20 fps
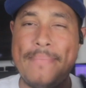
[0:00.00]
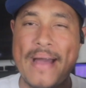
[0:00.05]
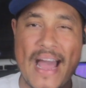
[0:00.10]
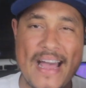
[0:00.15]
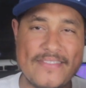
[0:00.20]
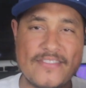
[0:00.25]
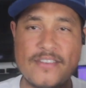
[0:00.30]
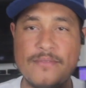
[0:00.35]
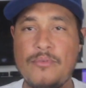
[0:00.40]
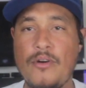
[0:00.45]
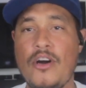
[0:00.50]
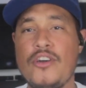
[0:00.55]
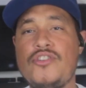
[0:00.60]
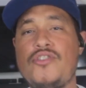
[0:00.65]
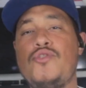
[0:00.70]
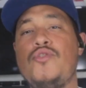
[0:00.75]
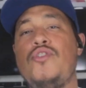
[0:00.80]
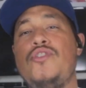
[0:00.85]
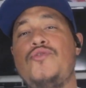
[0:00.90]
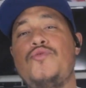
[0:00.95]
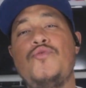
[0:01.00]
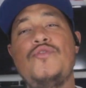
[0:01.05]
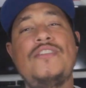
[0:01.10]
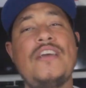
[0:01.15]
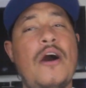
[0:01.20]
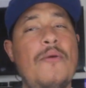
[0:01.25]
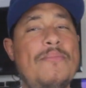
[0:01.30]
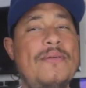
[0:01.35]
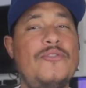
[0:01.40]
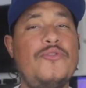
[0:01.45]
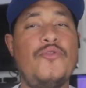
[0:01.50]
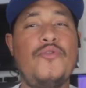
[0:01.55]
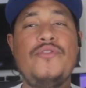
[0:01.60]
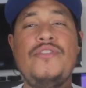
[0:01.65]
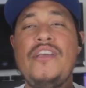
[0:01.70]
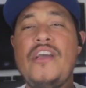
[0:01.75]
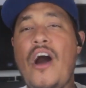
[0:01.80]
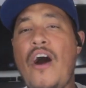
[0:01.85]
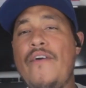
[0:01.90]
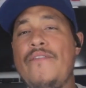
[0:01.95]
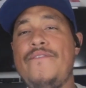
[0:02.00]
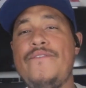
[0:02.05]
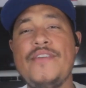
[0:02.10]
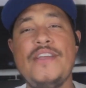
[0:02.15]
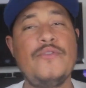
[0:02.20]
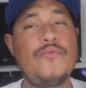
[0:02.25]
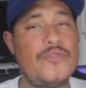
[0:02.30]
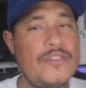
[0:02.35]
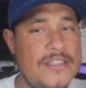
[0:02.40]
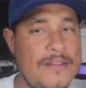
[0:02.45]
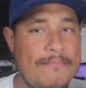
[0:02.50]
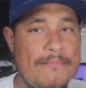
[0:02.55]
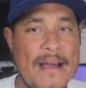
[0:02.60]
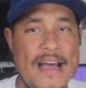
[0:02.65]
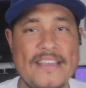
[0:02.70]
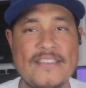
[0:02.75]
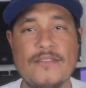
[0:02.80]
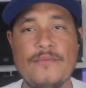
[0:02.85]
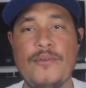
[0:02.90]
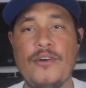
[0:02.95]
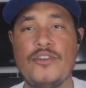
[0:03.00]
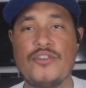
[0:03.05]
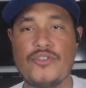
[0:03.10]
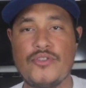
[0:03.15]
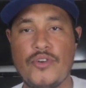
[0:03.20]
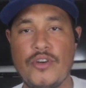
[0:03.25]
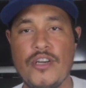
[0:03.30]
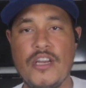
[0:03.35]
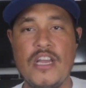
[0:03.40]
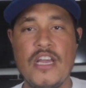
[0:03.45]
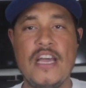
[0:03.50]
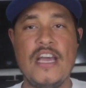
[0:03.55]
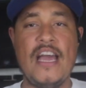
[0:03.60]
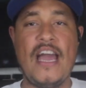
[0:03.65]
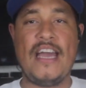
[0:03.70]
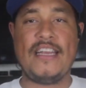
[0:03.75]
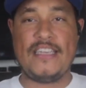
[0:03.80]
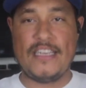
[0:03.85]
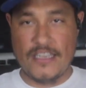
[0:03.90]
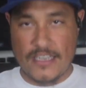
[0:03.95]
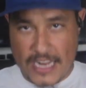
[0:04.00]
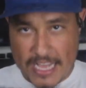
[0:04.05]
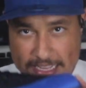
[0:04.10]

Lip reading: basketball shorts, which I'll be doing the on feet with the basketball short, and